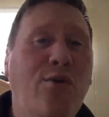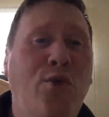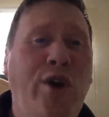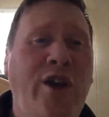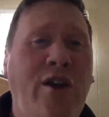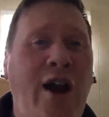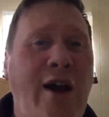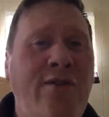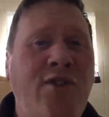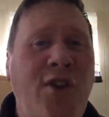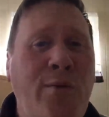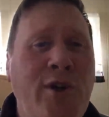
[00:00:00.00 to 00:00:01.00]
We are having
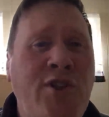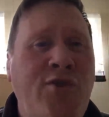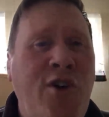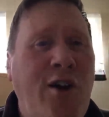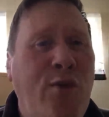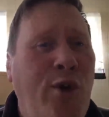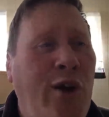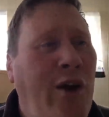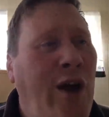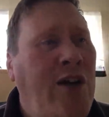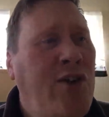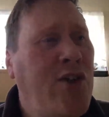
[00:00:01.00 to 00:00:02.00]
so much fun. We're
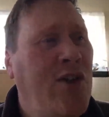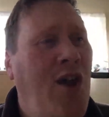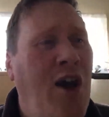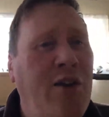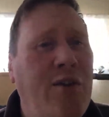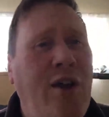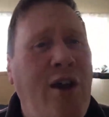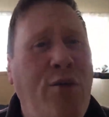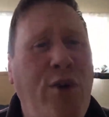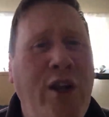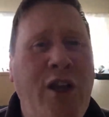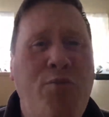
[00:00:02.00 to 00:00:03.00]
actually not
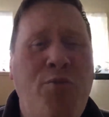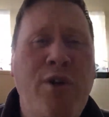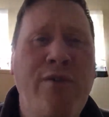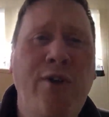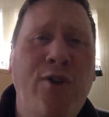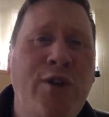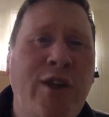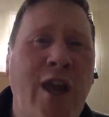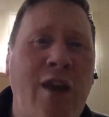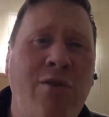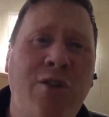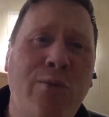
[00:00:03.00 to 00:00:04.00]
really previewing the
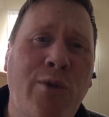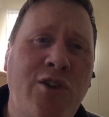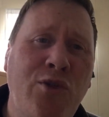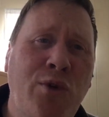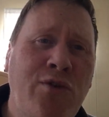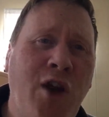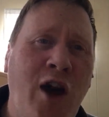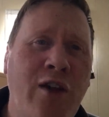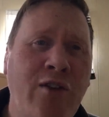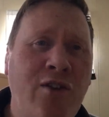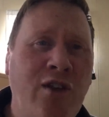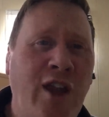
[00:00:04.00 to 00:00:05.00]
game too much. We've
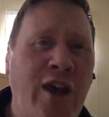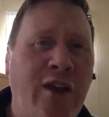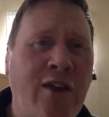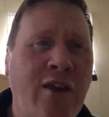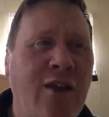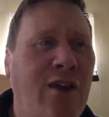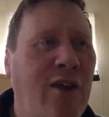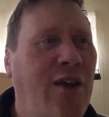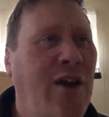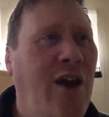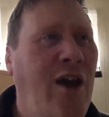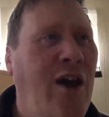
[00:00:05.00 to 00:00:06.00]
gotten to
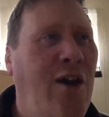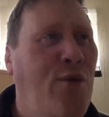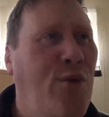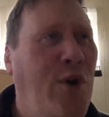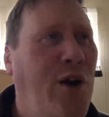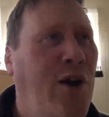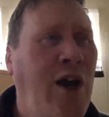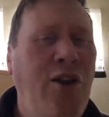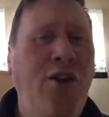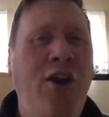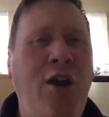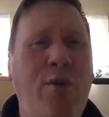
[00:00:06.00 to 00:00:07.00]
where I
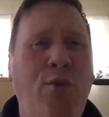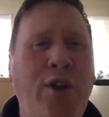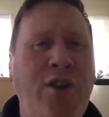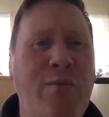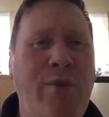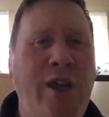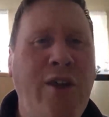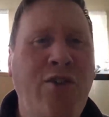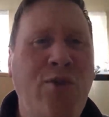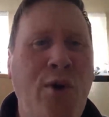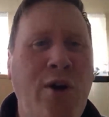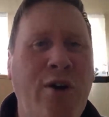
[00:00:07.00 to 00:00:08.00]
don't know what the
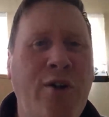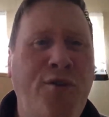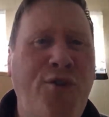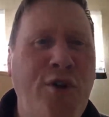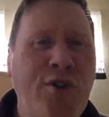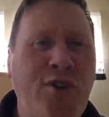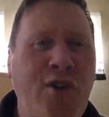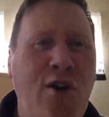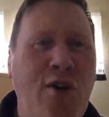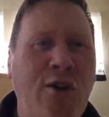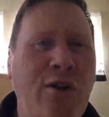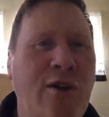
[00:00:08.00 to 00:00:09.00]
minutes were on the first
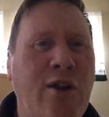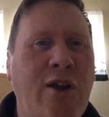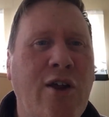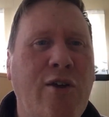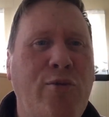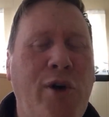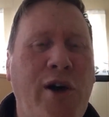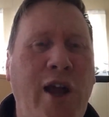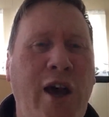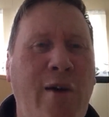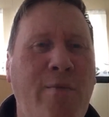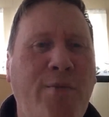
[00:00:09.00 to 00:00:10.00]
goal, but
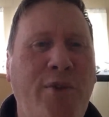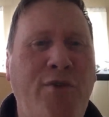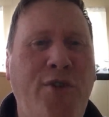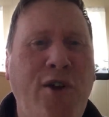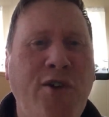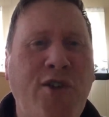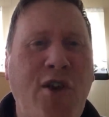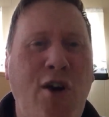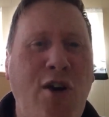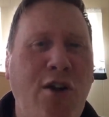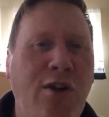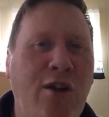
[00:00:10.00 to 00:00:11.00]
the first
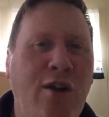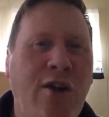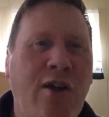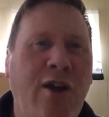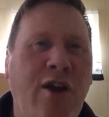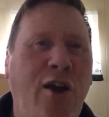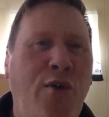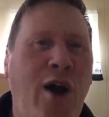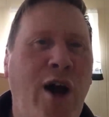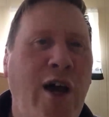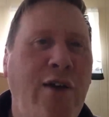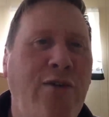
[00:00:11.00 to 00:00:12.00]
goal
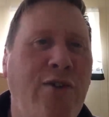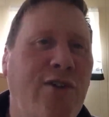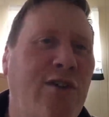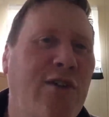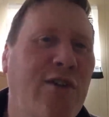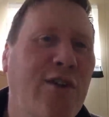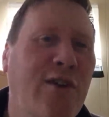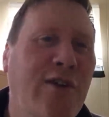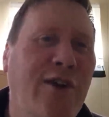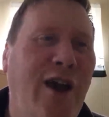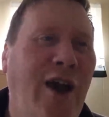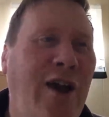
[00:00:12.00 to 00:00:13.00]
arrived,
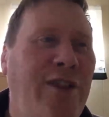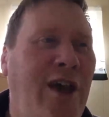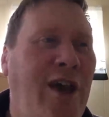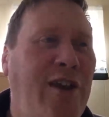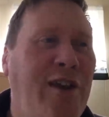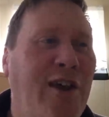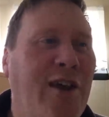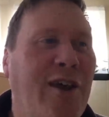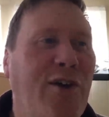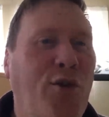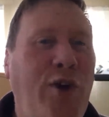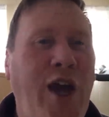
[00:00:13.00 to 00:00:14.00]
and then
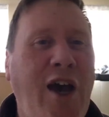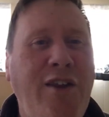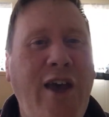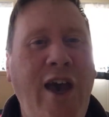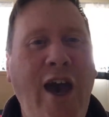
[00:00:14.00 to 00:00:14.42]
we had